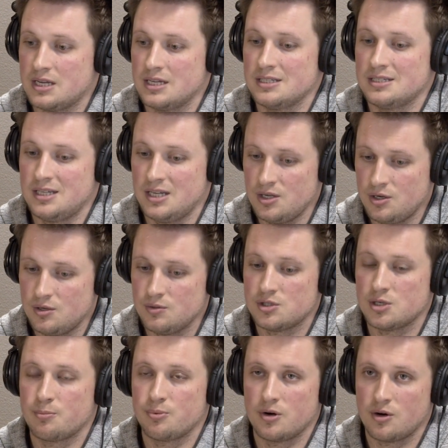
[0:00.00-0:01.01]
continue
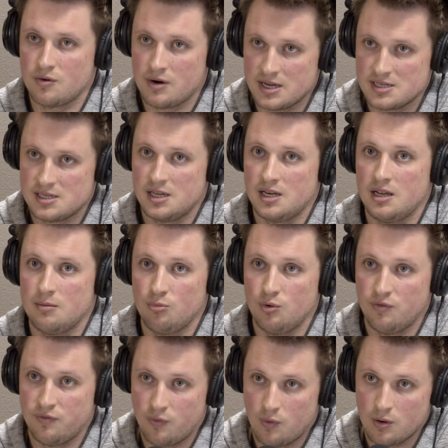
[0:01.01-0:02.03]
to progress in and
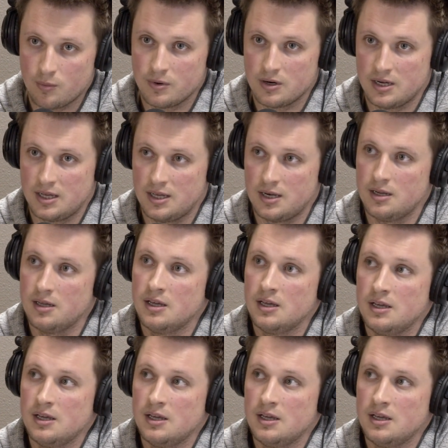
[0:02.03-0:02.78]
move forward in.